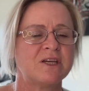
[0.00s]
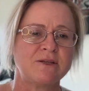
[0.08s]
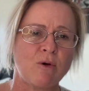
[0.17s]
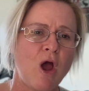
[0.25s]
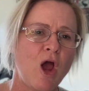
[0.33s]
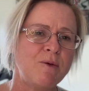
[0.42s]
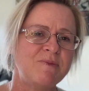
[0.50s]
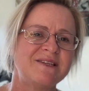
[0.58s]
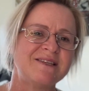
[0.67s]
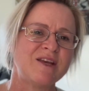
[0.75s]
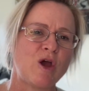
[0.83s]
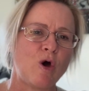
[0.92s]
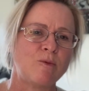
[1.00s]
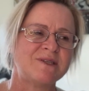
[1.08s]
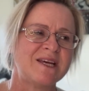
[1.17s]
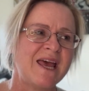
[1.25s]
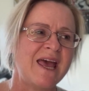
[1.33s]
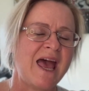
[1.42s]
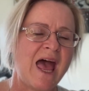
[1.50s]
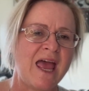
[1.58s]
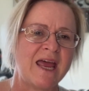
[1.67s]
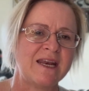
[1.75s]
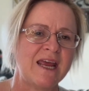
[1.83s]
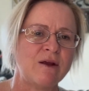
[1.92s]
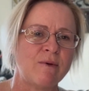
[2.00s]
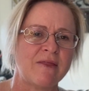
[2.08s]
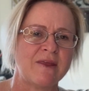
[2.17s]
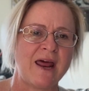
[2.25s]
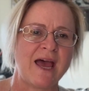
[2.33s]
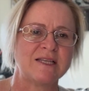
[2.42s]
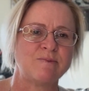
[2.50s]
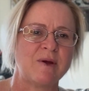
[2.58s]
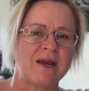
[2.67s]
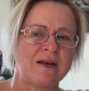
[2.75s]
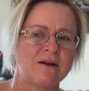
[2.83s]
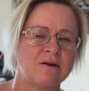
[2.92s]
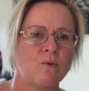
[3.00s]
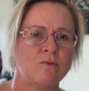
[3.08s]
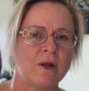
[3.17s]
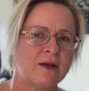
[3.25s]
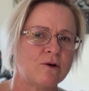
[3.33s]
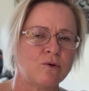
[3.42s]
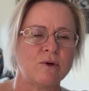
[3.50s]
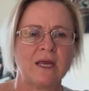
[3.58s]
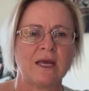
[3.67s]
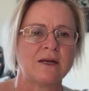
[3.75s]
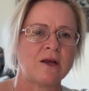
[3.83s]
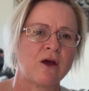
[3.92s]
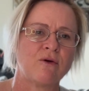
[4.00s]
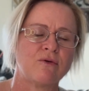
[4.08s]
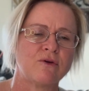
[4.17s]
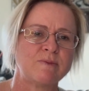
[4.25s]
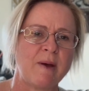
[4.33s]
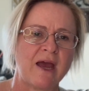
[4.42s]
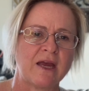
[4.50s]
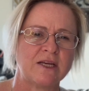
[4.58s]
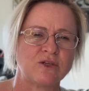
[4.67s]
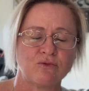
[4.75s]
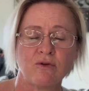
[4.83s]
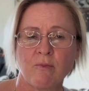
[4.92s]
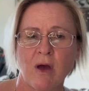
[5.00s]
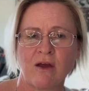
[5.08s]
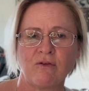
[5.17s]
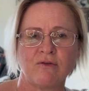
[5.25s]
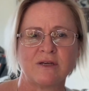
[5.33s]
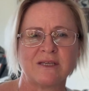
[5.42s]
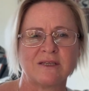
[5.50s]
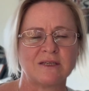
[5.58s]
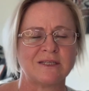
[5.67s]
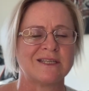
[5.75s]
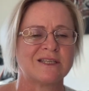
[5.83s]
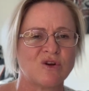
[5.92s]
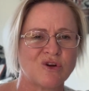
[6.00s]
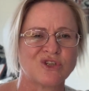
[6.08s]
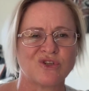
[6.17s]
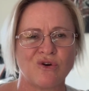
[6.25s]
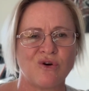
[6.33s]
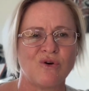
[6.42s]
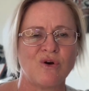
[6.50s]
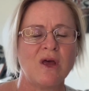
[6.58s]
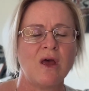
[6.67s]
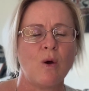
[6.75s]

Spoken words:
So I hope this has helped. And anyone that has been like looking at a cruise package through mycruises and just not sure